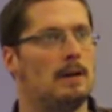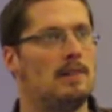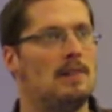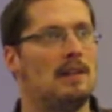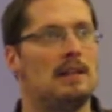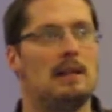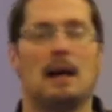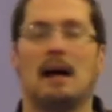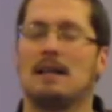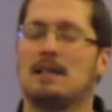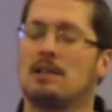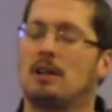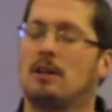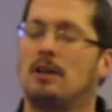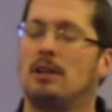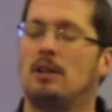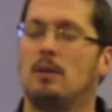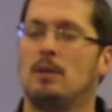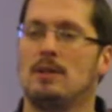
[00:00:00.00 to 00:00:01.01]
And then God
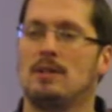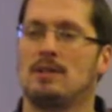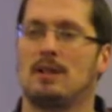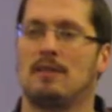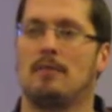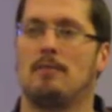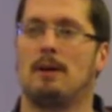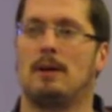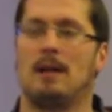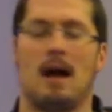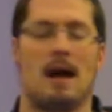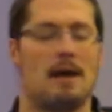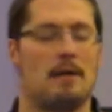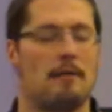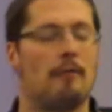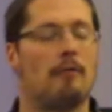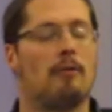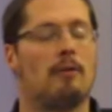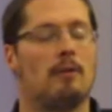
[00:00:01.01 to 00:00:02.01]
started doing stuff in my
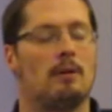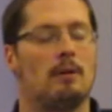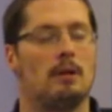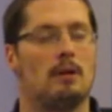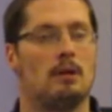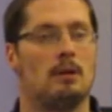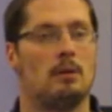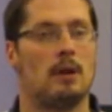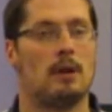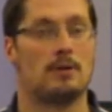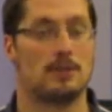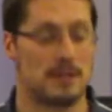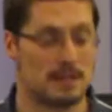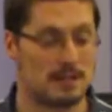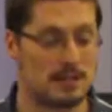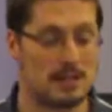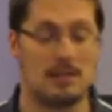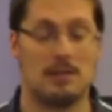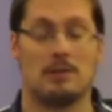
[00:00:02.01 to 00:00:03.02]
life when I was
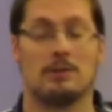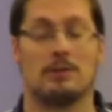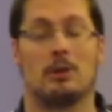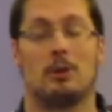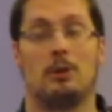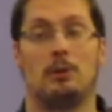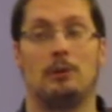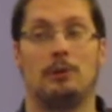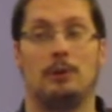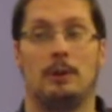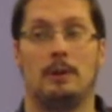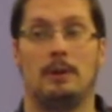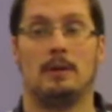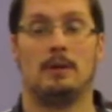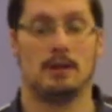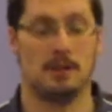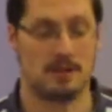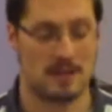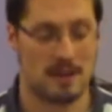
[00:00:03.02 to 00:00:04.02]
16 years old,
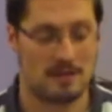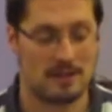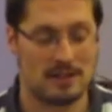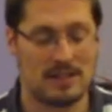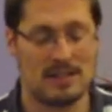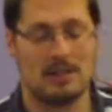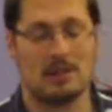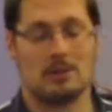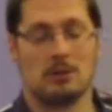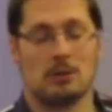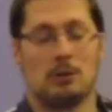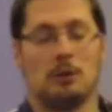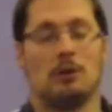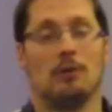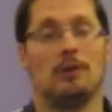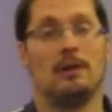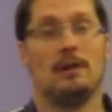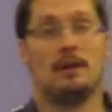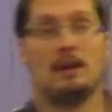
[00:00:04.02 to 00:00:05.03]
17 years old,
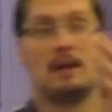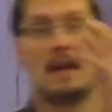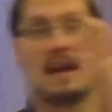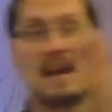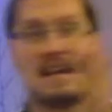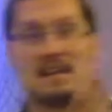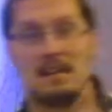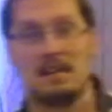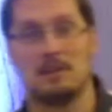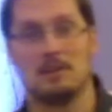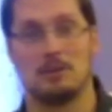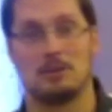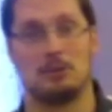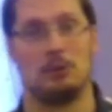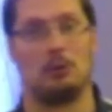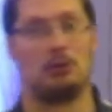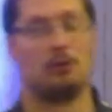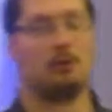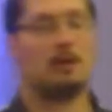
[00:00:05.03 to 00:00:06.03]
18
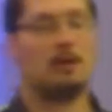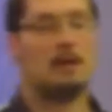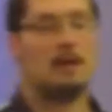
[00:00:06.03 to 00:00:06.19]
years old.